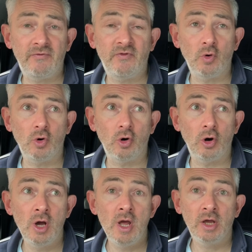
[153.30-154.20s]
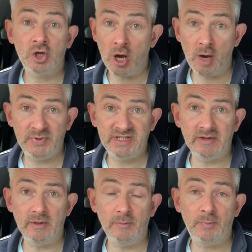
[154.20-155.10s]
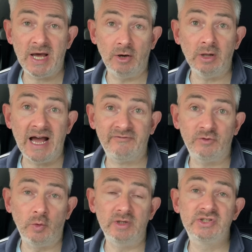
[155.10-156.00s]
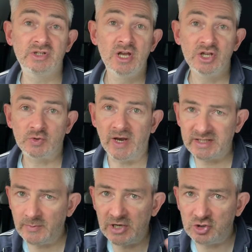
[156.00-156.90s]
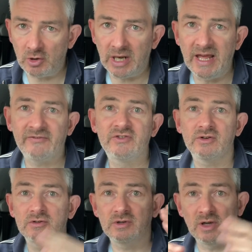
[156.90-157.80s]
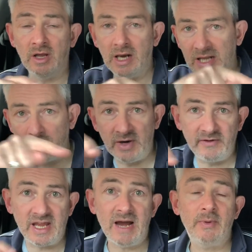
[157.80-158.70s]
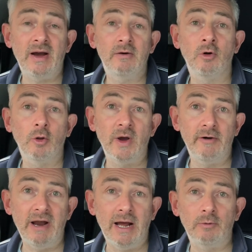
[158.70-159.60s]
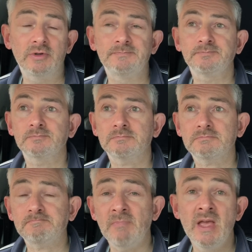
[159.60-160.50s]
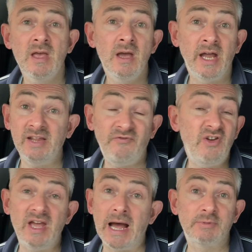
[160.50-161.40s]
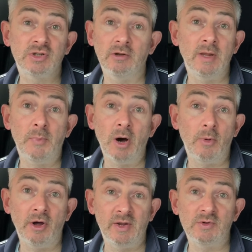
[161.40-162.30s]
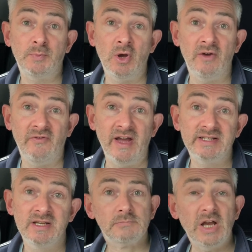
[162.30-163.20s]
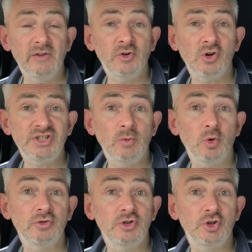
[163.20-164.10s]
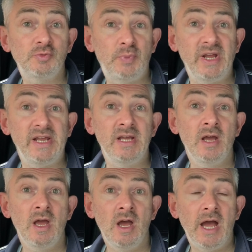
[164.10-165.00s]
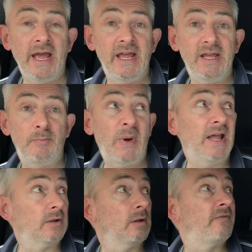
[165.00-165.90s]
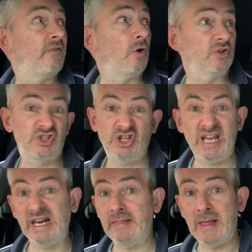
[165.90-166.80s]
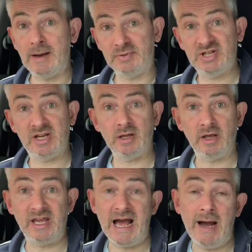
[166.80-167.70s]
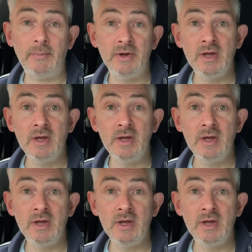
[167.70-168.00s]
for carpeting the panel afterwards, so I had to make sure I left a little bit of a gap all the way around, and it fit absolutely bob on. It was perfect. And of course, it wouldn't just be a panel for sealing that particular gap.